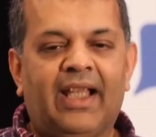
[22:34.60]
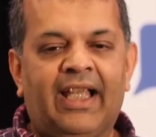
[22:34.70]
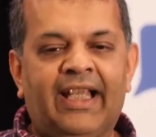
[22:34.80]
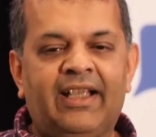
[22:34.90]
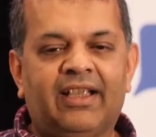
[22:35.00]

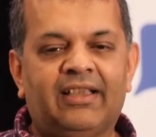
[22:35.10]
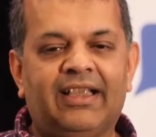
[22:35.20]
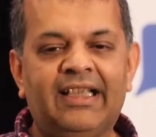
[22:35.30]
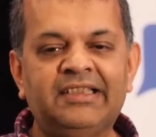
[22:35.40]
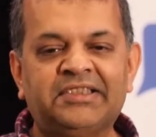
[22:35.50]
And
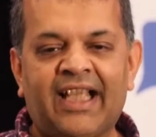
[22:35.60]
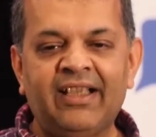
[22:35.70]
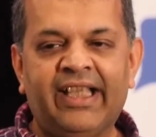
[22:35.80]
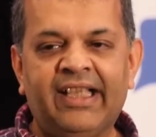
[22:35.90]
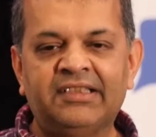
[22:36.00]
Ellis
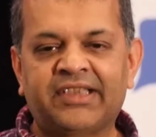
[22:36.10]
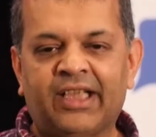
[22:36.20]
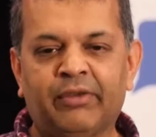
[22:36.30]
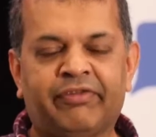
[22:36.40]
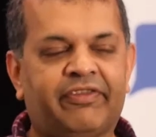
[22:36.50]
Hankins
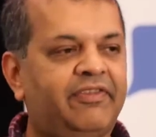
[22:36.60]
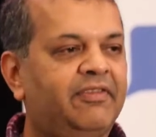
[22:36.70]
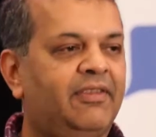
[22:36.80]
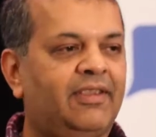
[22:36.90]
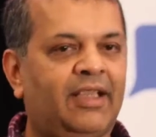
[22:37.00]
kind of,
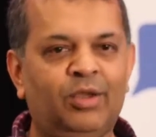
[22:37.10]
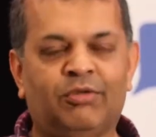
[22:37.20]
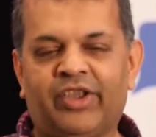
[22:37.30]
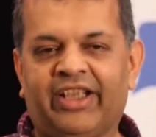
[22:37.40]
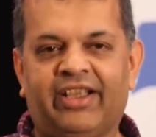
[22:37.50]
I don't know
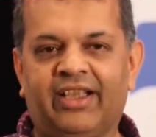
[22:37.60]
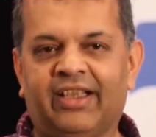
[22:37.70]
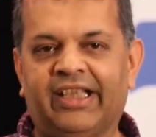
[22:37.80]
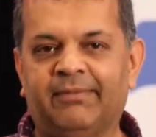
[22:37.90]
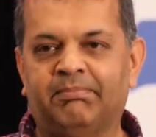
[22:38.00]
what he
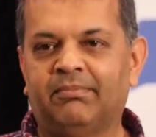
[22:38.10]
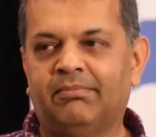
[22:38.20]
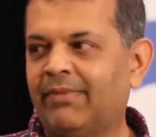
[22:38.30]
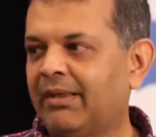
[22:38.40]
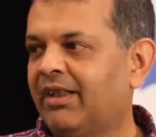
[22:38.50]
did. He
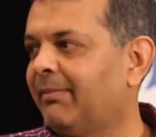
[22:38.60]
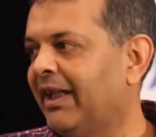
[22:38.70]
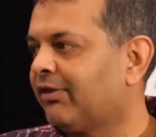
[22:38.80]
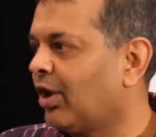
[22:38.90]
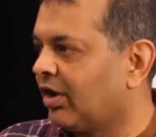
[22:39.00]
may, he
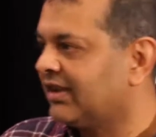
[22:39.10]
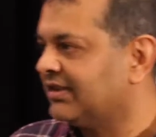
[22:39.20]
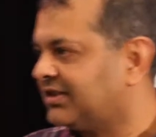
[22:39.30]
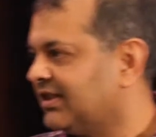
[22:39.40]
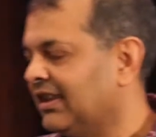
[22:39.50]
may have thought
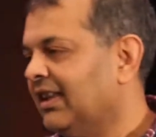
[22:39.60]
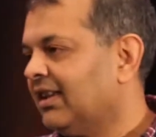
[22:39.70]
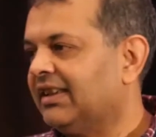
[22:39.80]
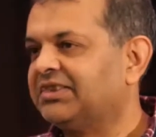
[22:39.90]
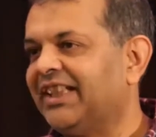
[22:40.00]
this,
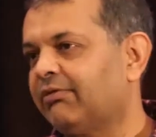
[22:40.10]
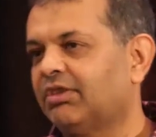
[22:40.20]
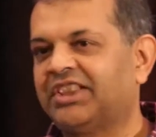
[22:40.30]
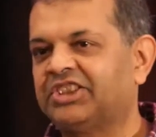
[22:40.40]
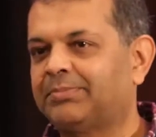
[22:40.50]
the seat
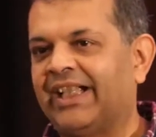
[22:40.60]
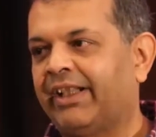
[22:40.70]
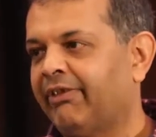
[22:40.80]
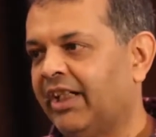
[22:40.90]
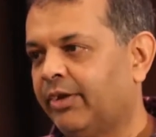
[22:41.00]
was his by
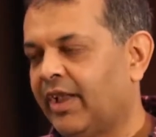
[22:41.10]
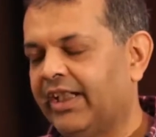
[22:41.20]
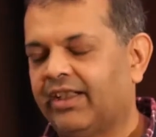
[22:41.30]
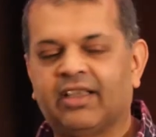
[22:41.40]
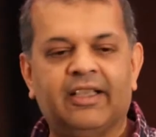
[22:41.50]
divine
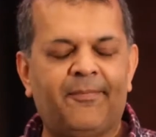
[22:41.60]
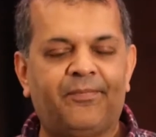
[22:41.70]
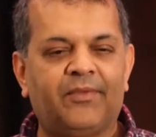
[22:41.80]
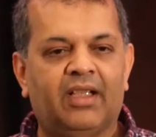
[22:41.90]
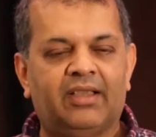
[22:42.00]
right.
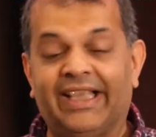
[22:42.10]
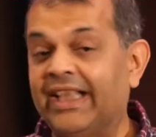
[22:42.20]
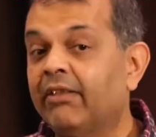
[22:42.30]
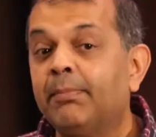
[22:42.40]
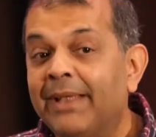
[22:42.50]
There'd
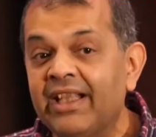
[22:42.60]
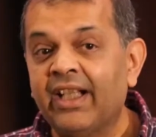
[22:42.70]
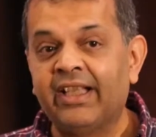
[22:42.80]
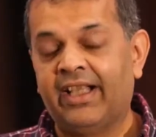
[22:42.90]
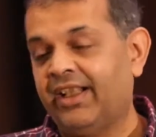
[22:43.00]
never been
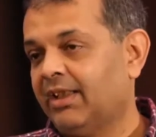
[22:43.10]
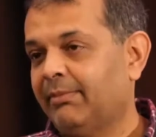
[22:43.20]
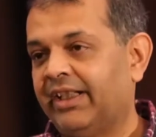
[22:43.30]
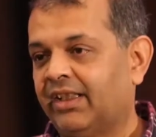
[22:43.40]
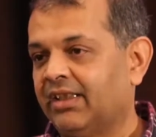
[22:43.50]
an
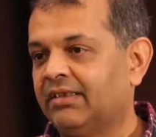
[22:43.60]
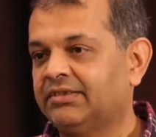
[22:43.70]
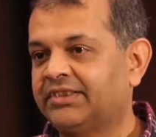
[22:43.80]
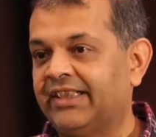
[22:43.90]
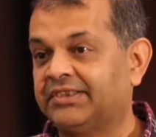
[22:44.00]

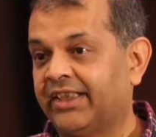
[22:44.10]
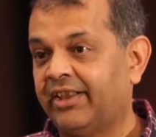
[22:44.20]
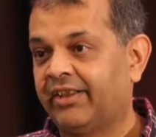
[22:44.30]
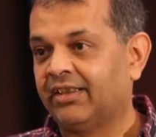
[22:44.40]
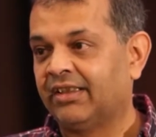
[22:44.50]
Indian-American state
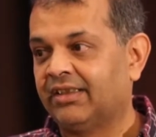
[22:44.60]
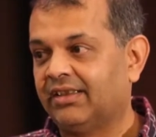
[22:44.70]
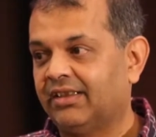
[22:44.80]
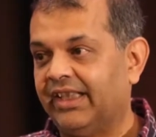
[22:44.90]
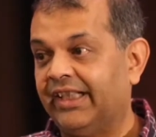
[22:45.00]
senator
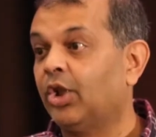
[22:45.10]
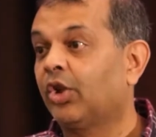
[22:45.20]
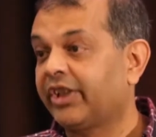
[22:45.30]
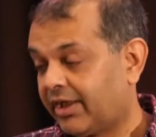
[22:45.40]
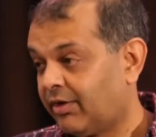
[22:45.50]
in
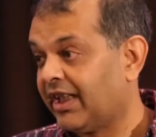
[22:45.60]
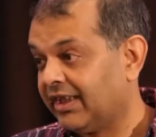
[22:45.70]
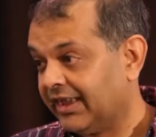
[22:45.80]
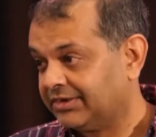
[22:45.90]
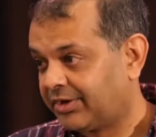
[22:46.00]
North
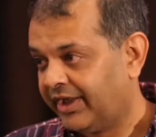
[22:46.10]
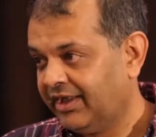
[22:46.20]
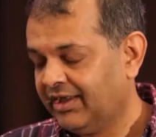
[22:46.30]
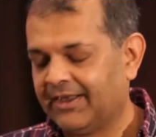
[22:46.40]
Carolina history.